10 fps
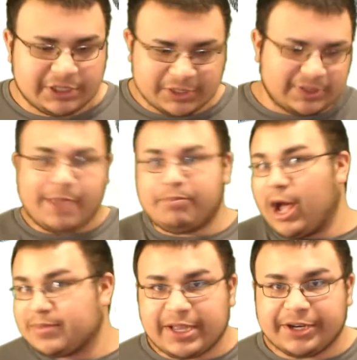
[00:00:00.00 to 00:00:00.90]
It's just like
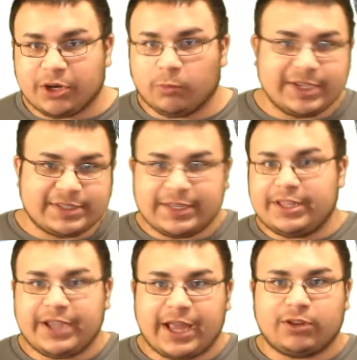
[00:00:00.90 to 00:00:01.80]
pops out of your wrist
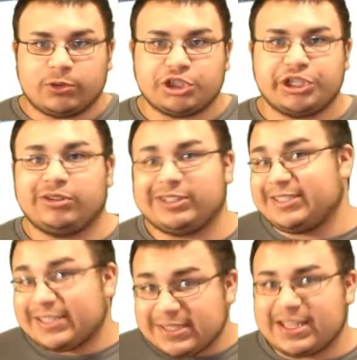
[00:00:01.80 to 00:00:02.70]
and then you got a little shield. It
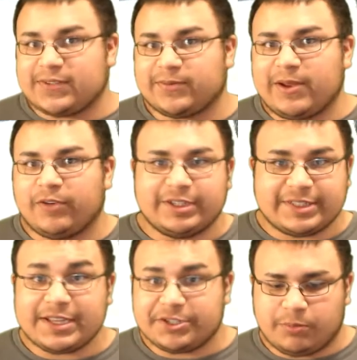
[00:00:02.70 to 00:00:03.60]
doesn't last forever. It's
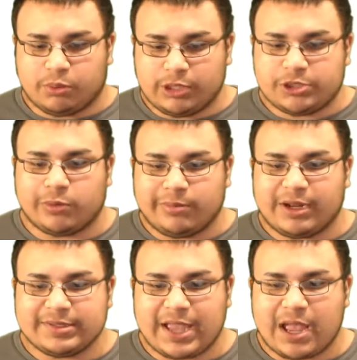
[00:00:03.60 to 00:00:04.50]
actually a pretty short
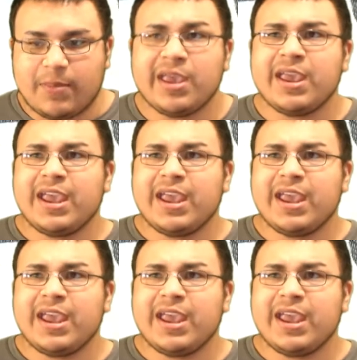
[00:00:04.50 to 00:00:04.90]
amount of time.